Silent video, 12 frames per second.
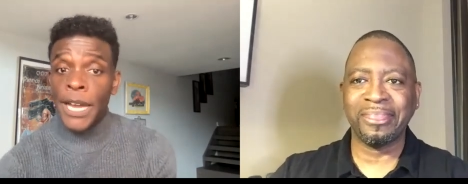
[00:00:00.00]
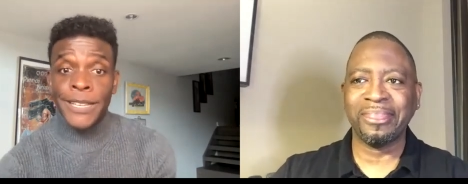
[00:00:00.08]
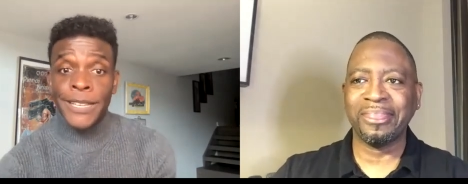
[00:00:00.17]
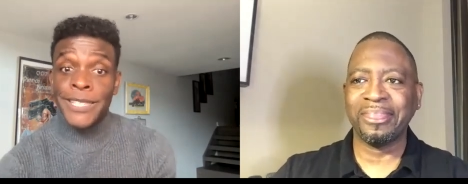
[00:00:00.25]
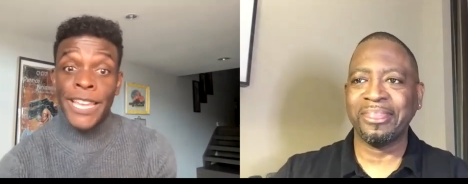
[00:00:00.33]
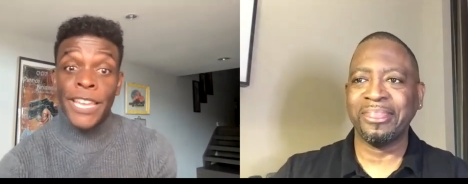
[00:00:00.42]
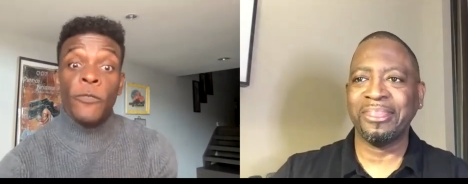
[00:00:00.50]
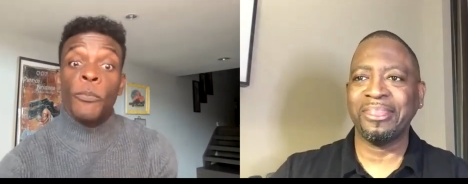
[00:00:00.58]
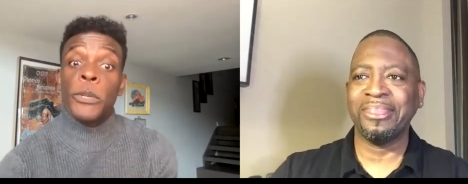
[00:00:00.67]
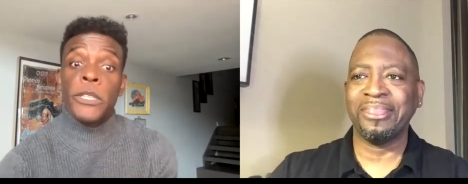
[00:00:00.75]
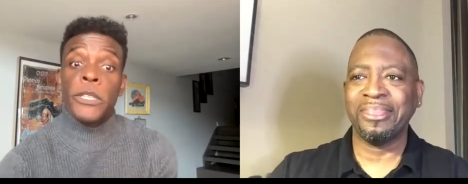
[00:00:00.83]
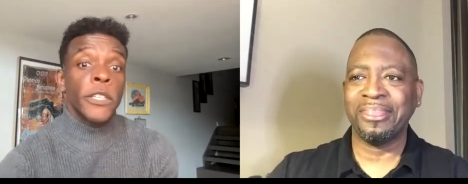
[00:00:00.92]
Speaker 1: not as
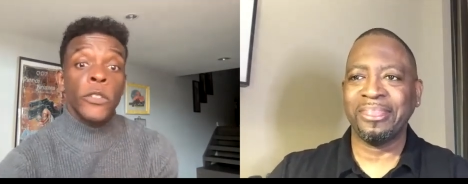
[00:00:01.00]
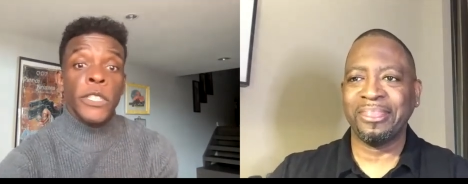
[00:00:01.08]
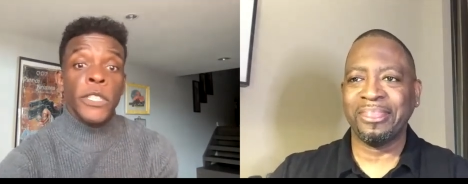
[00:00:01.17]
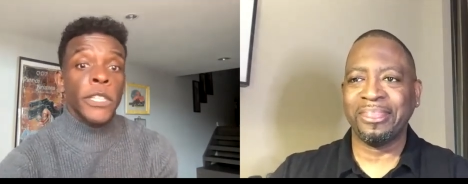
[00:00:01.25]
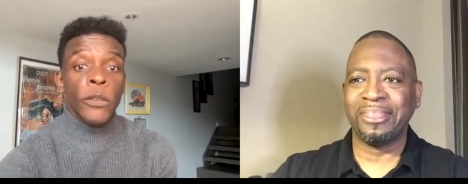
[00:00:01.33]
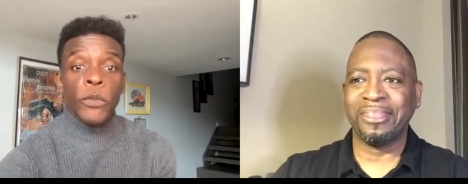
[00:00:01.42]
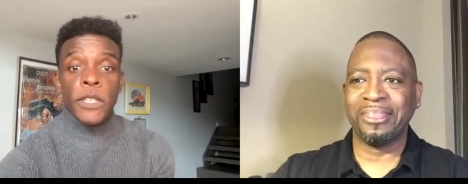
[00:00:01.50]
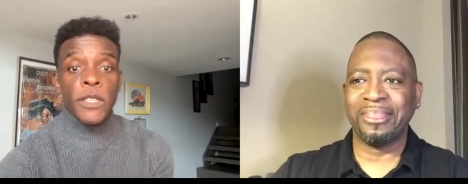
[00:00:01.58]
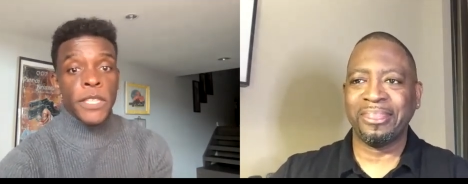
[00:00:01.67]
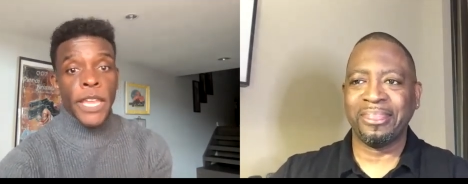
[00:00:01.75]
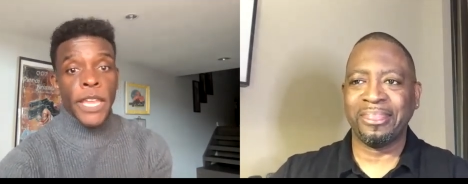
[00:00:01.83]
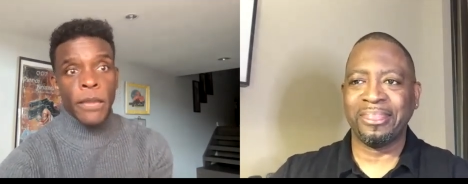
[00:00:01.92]
safe, but still dealing
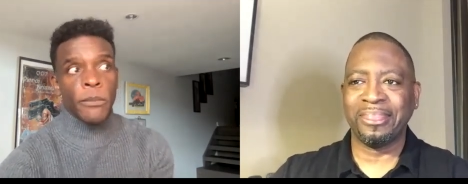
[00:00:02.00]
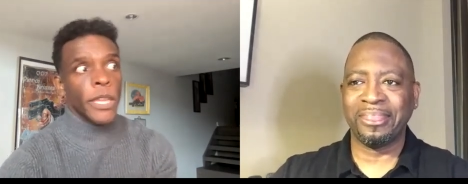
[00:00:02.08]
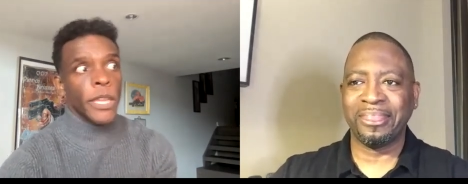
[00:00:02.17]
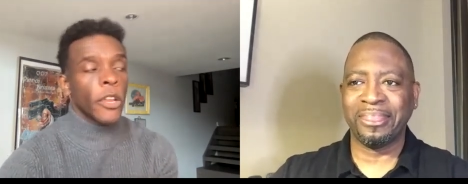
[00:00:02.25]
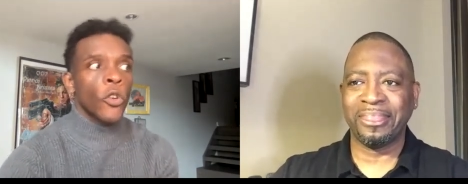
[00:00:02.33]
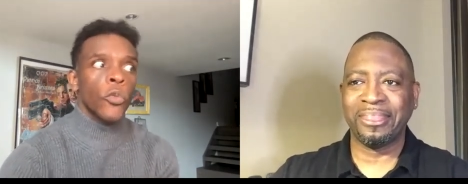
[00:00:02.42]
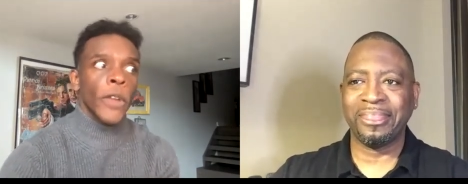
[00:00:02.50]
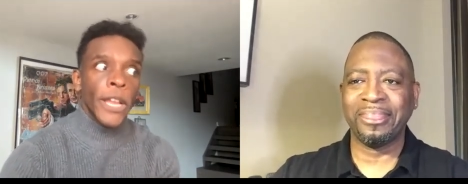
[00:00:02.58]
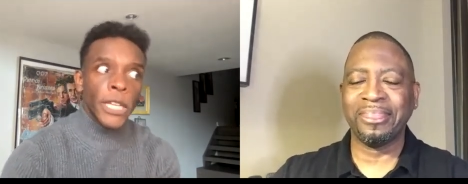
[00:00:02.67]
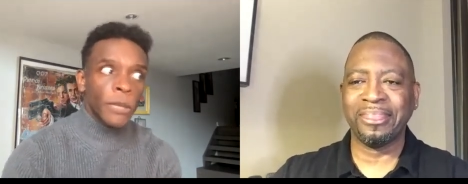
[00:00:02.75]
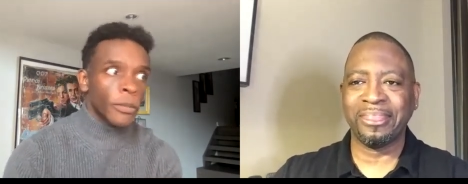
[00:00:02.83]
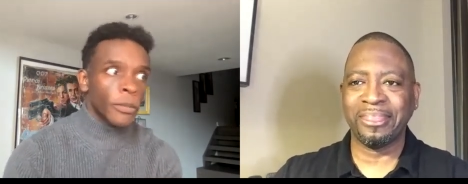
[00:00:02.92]
with the same
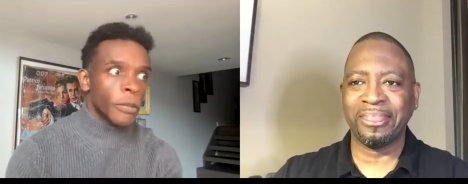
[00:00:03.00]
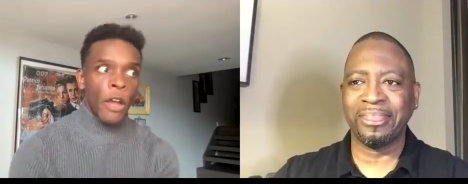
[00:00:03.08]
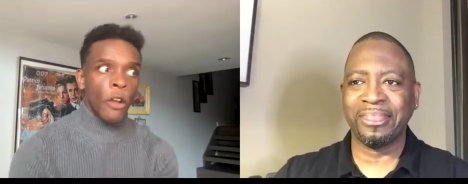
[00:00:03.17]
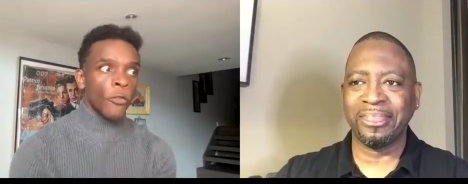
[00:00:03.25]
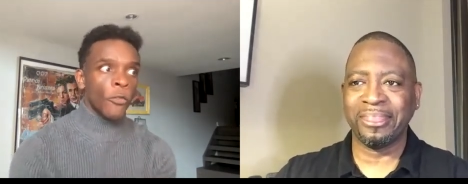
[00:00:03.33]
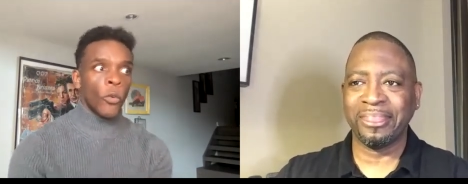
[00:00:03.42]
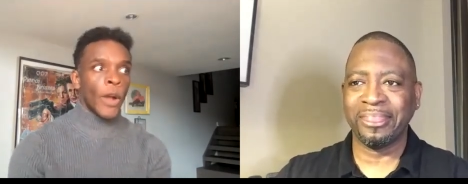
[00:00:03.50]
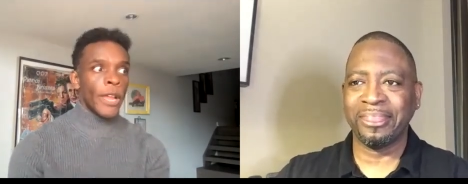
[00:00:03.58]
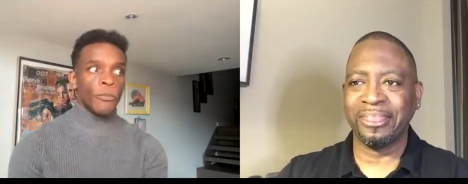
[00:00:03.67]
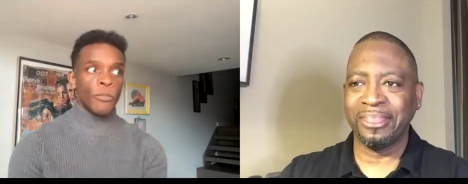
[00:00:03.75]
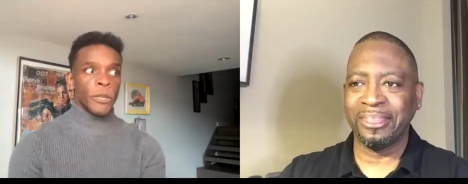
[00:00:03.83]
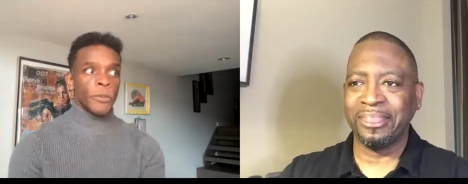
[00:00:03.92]
incredibly powerful
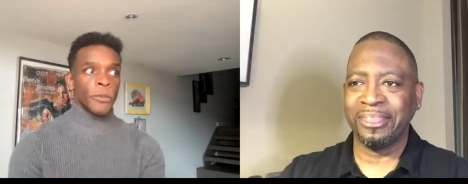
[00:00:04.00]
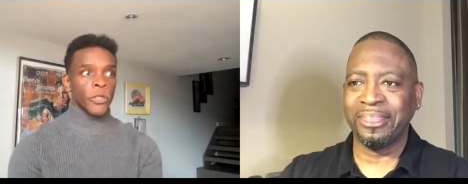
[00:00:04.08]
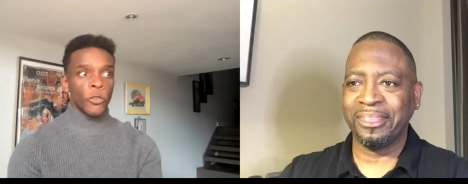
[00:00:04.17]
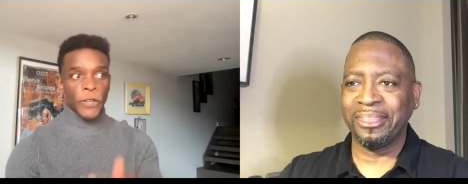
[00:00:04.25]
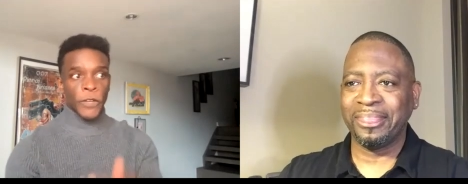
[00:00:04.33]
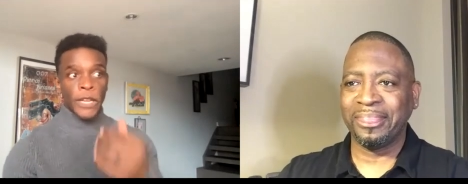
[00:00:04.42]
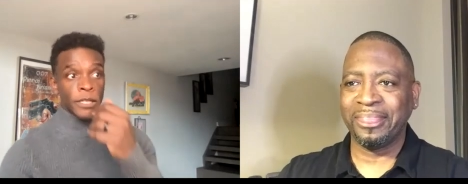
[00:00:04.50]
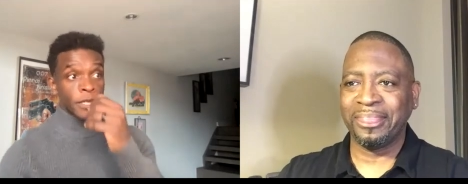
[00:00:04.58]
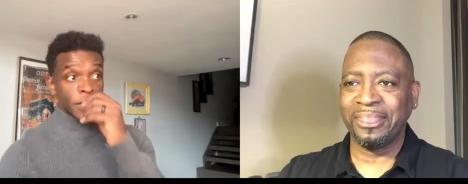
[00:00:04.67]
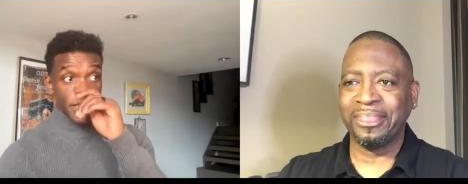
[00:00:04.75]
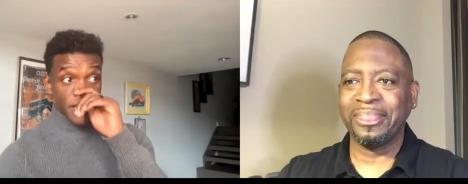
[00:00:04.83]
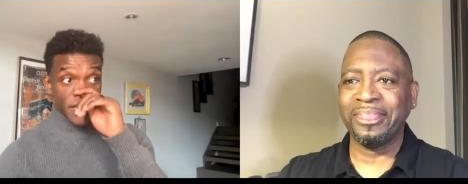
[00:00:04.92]
white people you'll
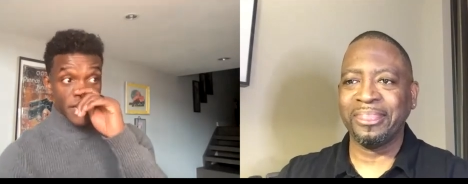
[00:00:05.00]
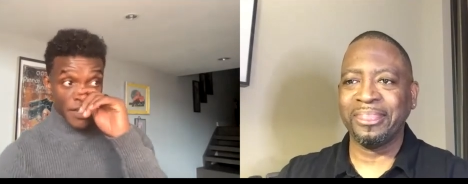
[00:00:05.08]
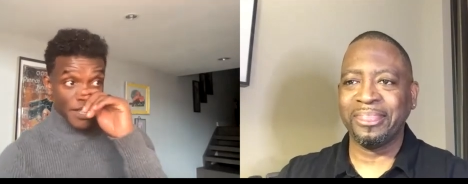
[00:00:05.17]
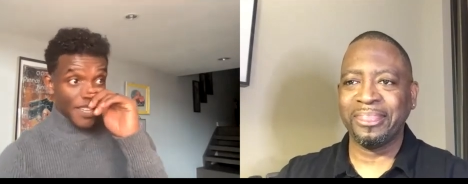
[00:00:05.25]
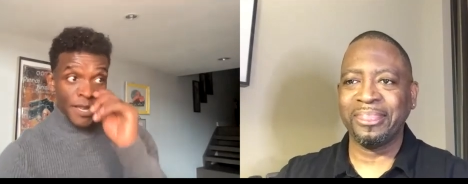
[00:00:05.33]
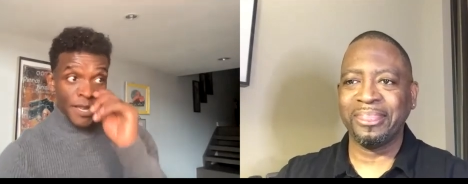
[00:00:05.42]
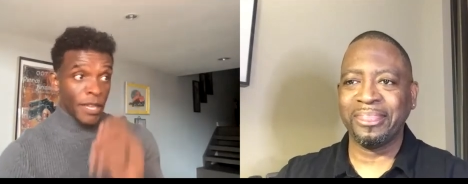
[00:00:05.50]
find this season,